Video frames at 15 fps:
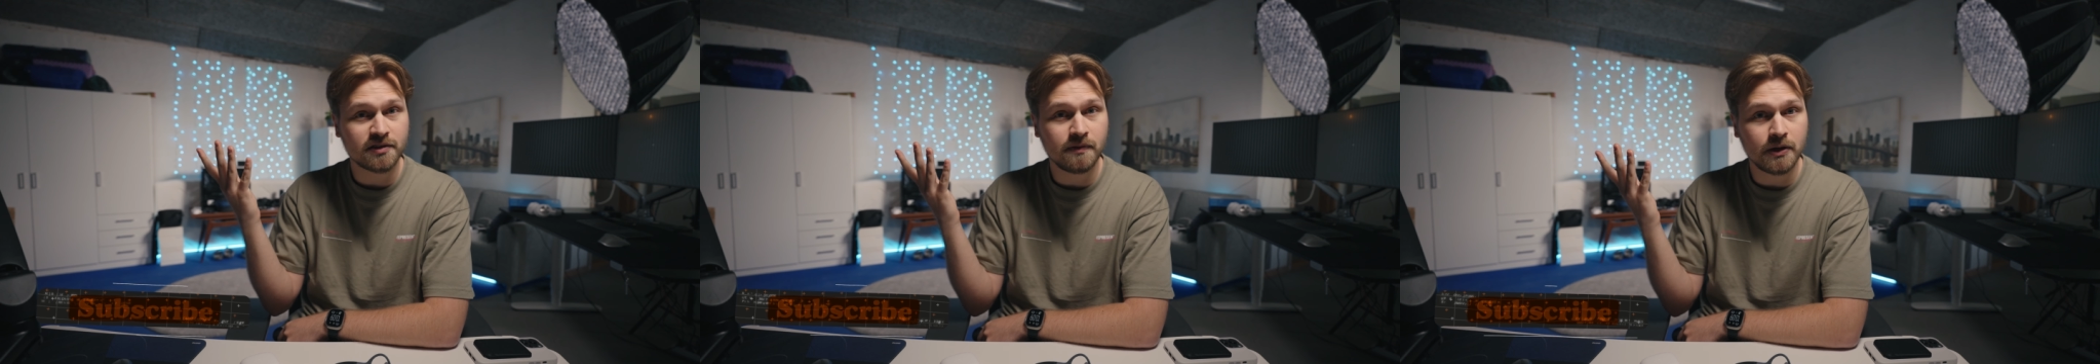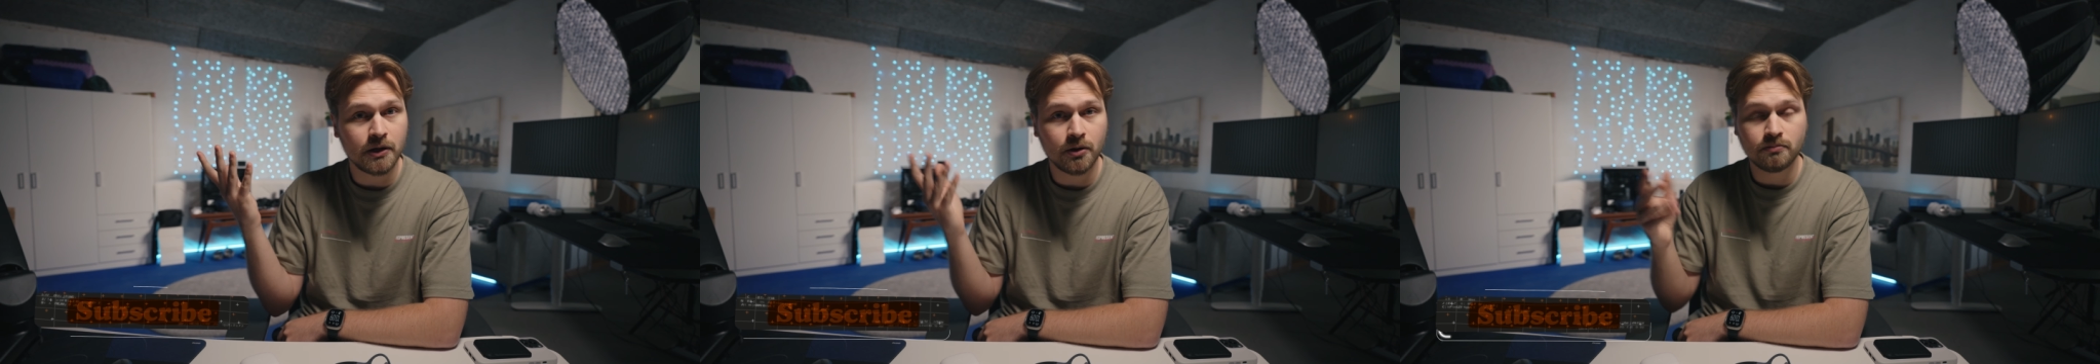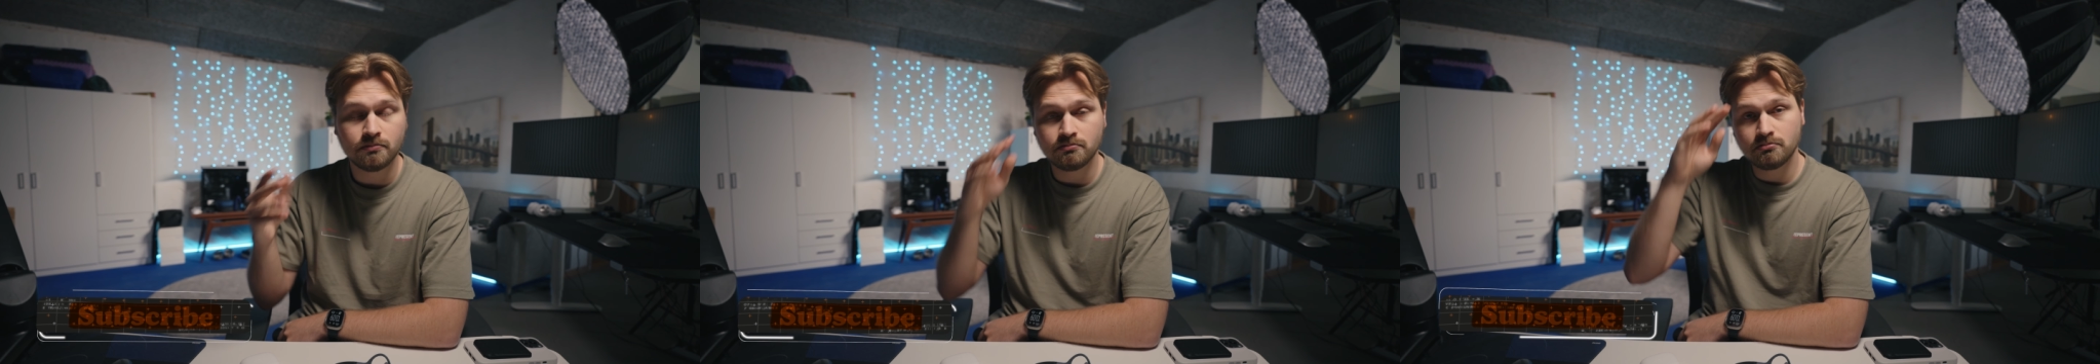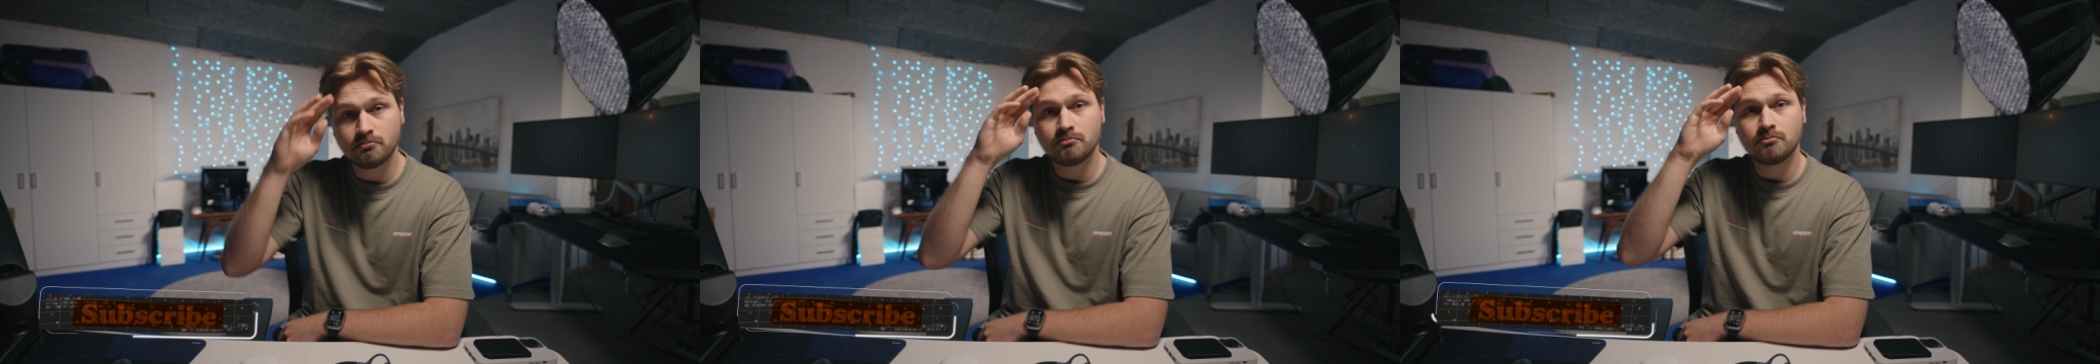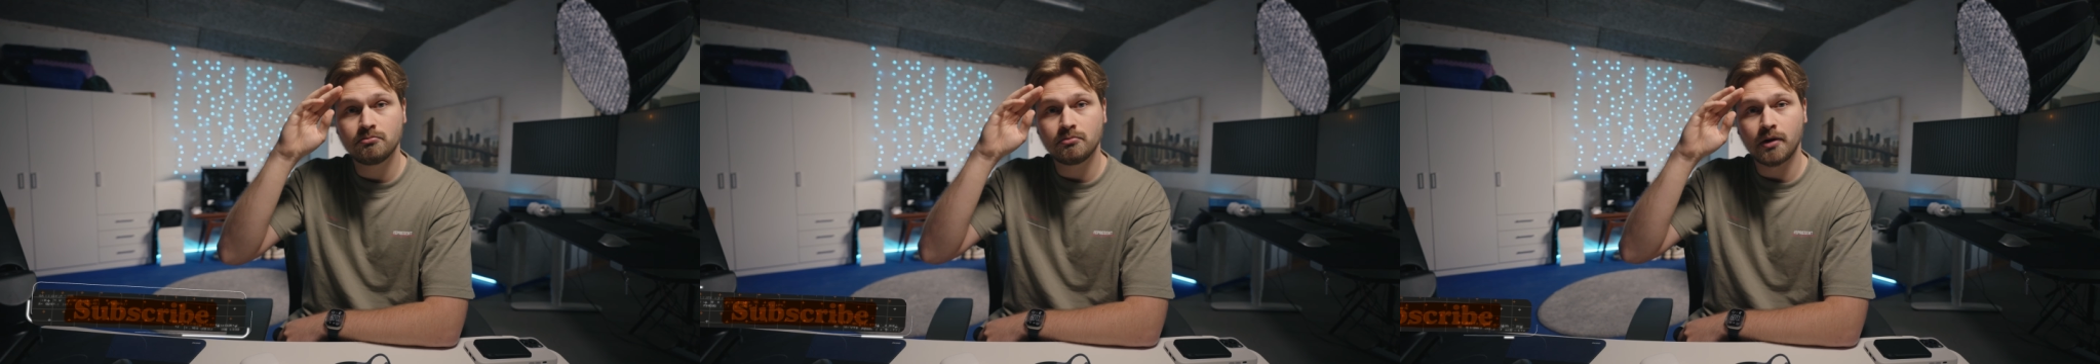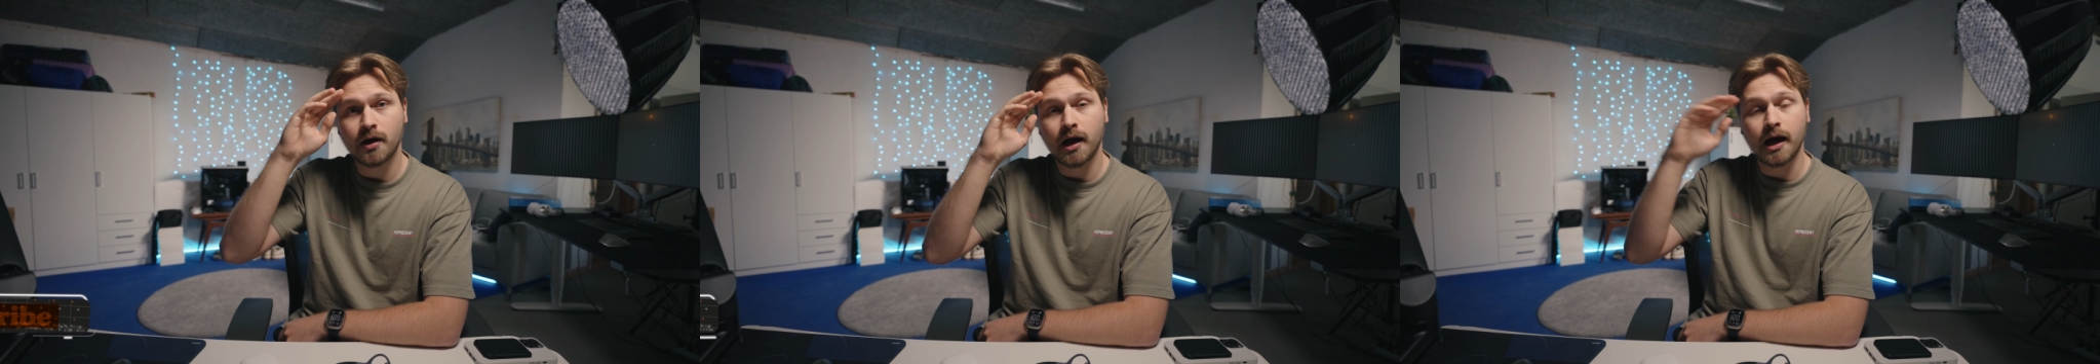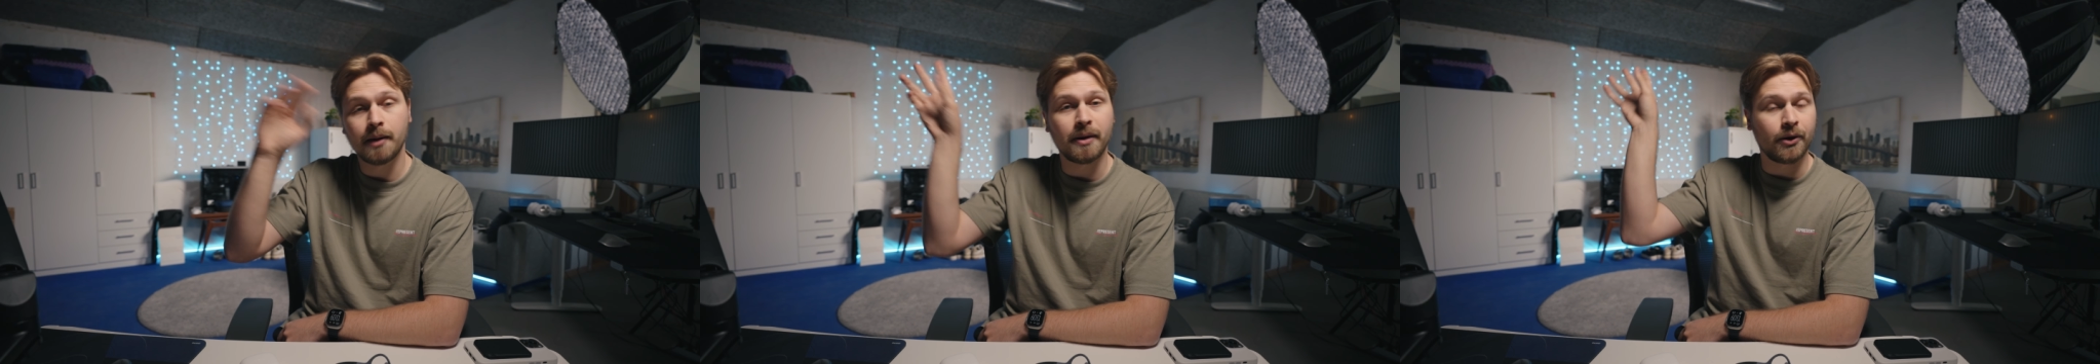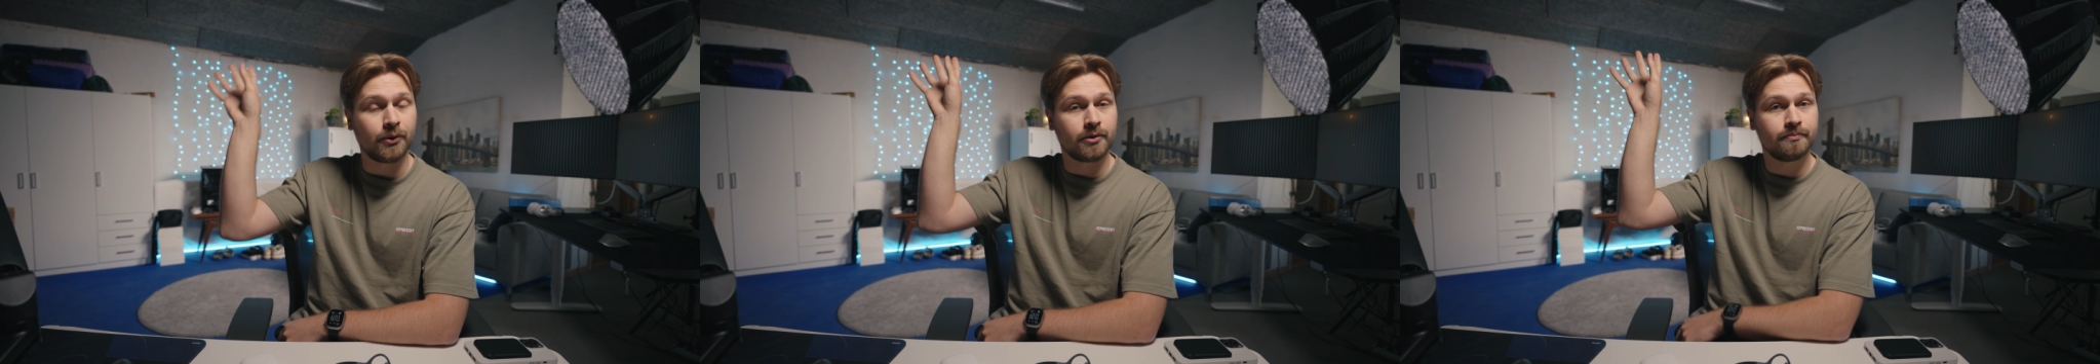video. I'm
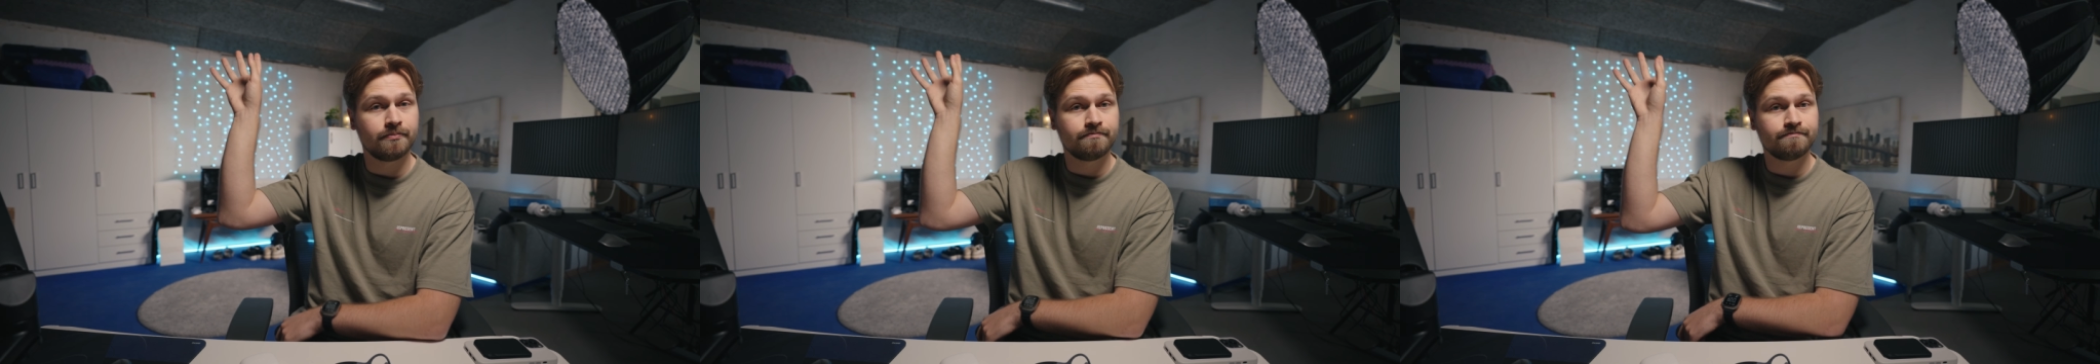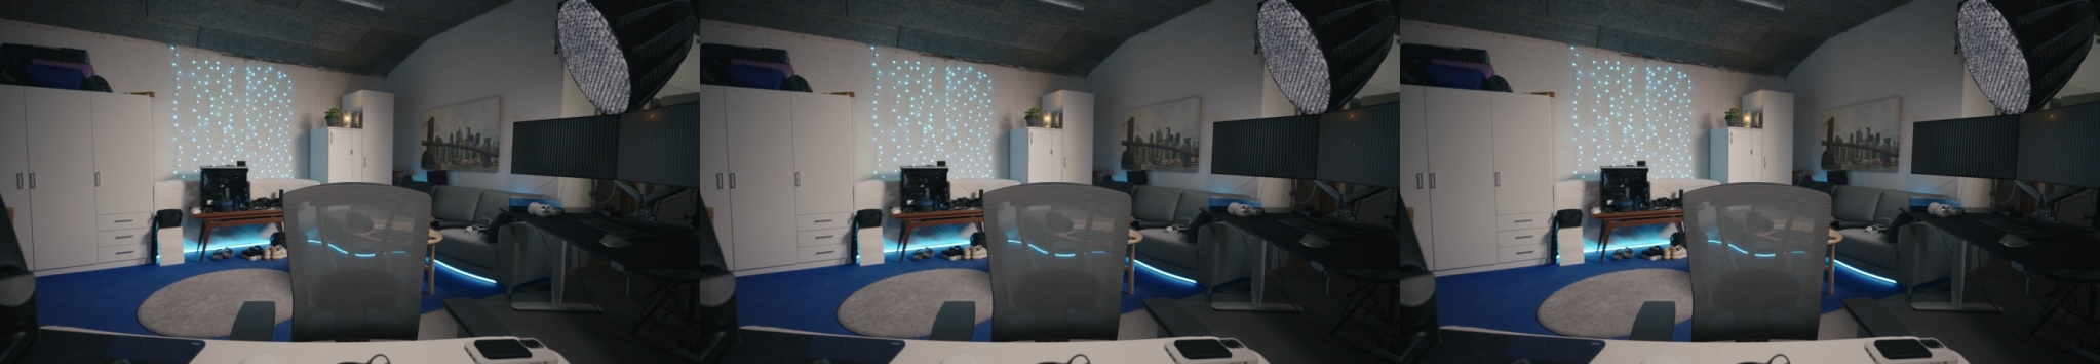out.